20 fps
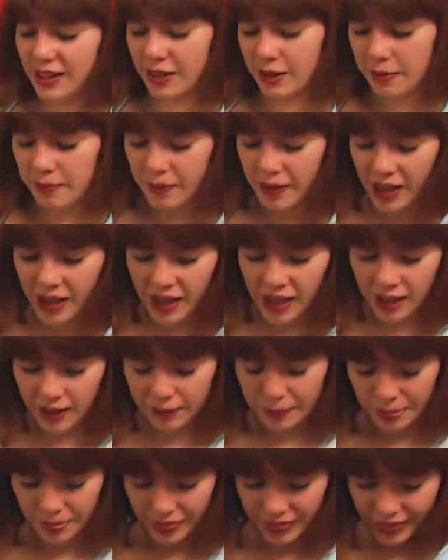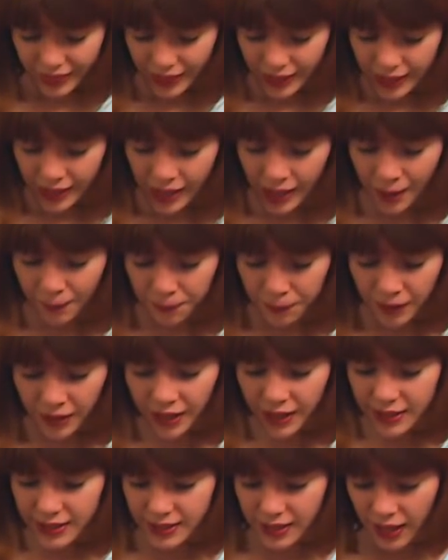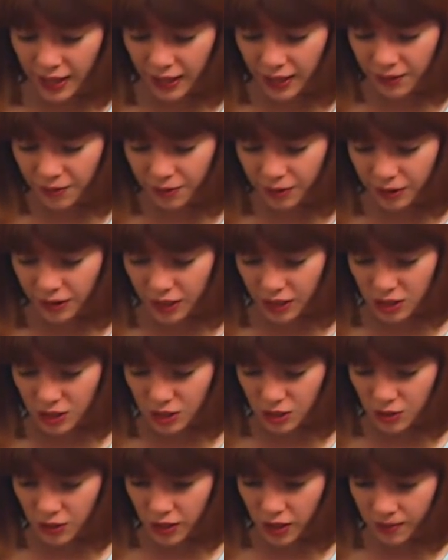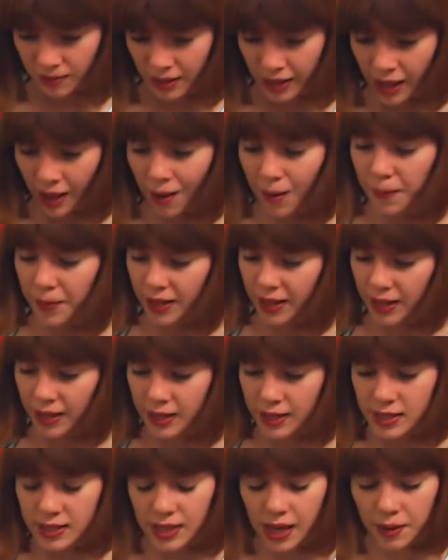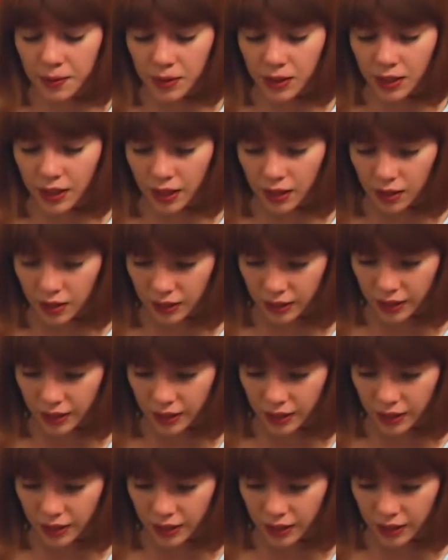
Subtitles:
But yeah, pretty excited for these two coming out because I really like all the